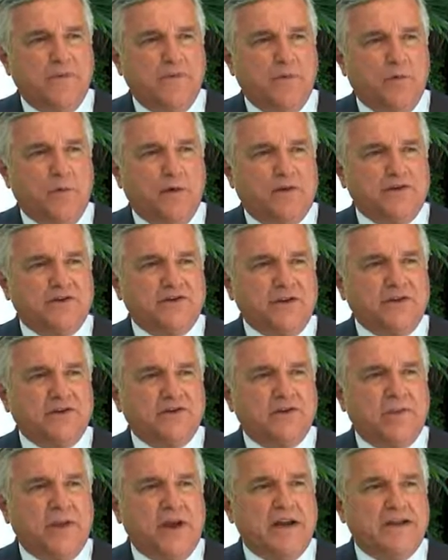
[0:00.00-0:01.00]
But what the
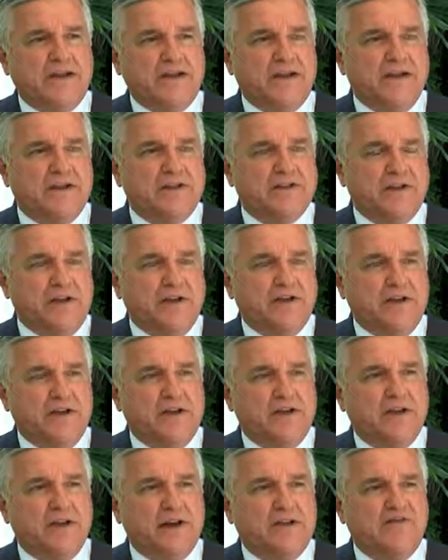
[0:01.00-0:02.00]
central bank did is they
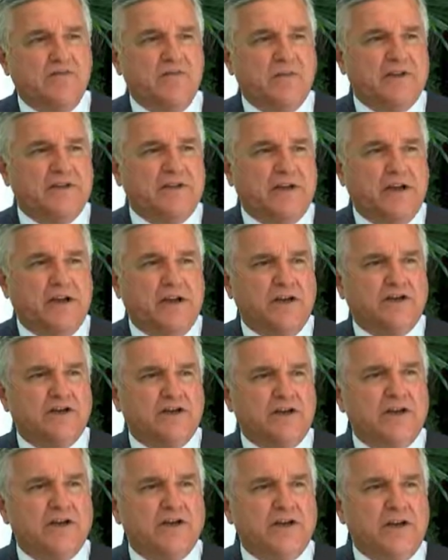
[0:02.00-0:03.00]
took the government debt and
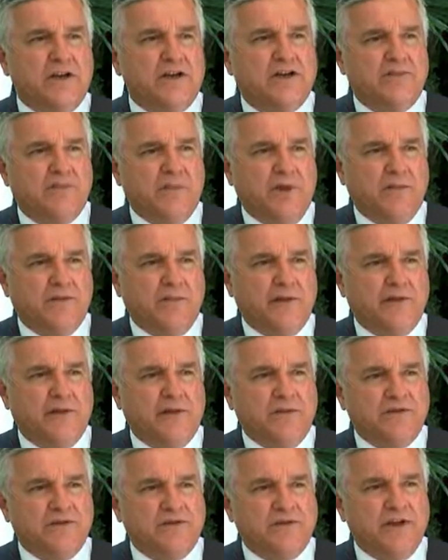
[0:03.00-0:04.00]
turned it into paper
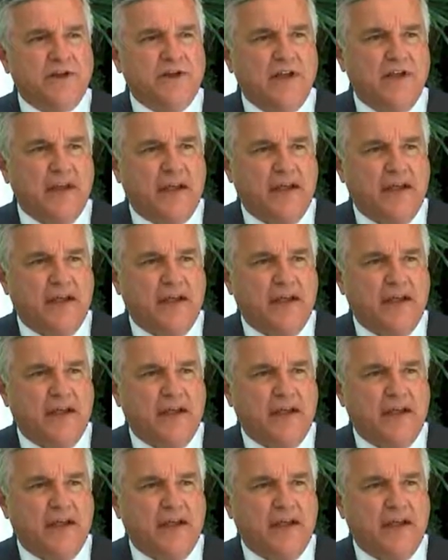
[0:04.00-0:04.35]
currency,